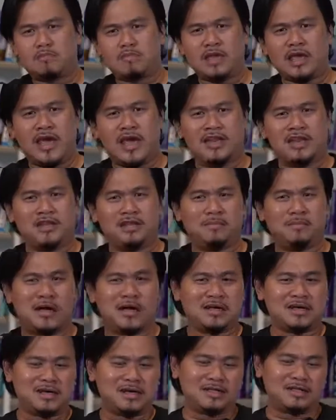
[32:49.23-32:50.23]
And the
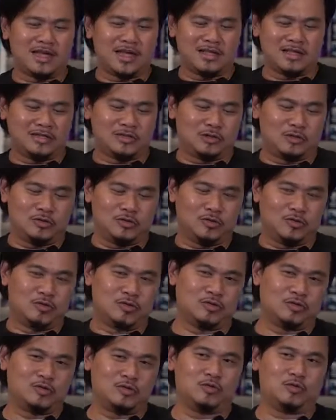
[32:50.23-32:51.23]
market tends
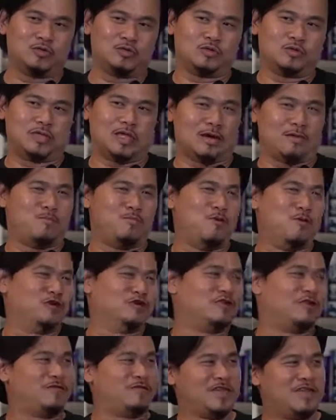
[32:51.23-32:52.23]
to take
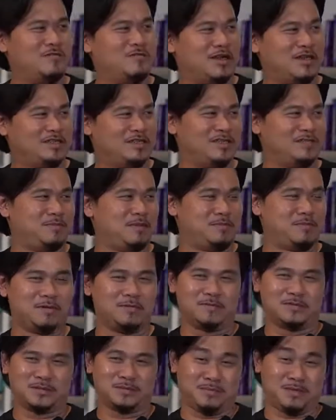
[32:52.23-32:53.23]
most of the investors,
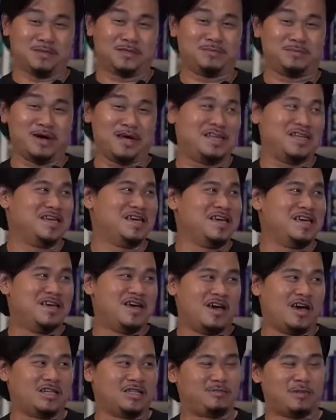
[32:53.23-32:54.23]
people's money,
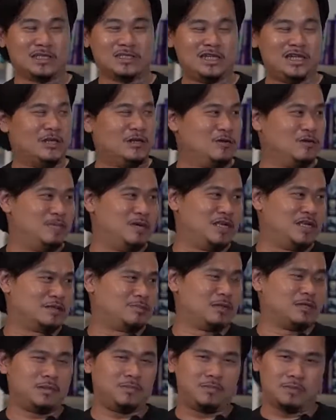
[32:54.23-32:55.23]
especially newbies,
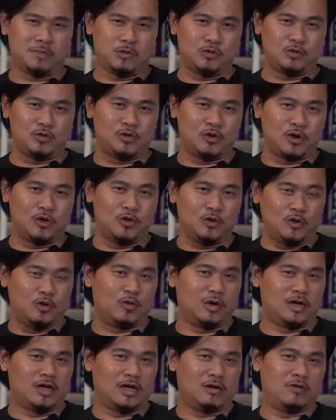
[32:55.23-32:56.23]
especially people who do not know
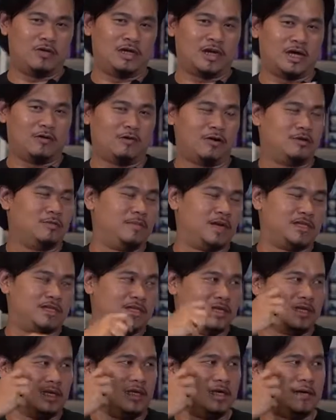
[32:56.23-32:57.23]
what they're doing, like what you
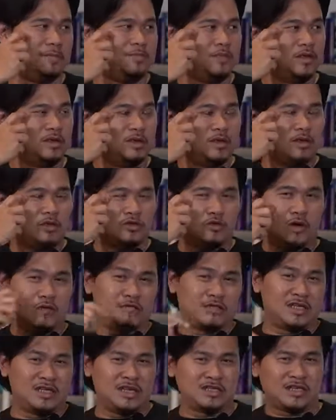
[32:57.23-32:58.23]
mentioned earlier. So I've
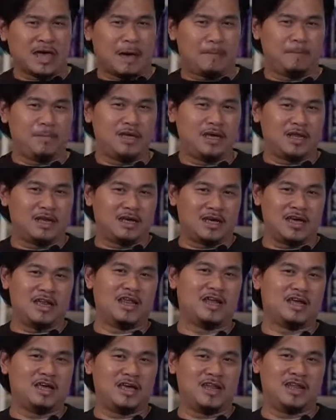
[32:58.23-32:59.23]
seen this happening and
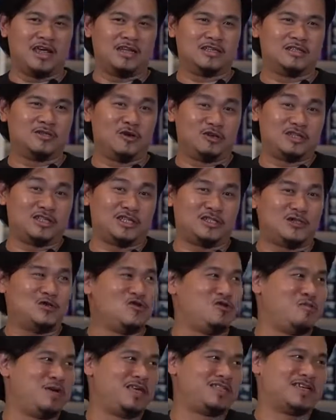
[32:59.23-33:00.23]
again, and it's not just
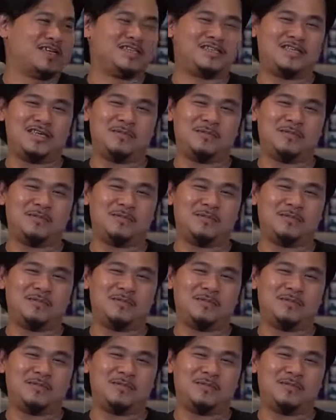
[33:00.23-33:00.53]
newbies. I see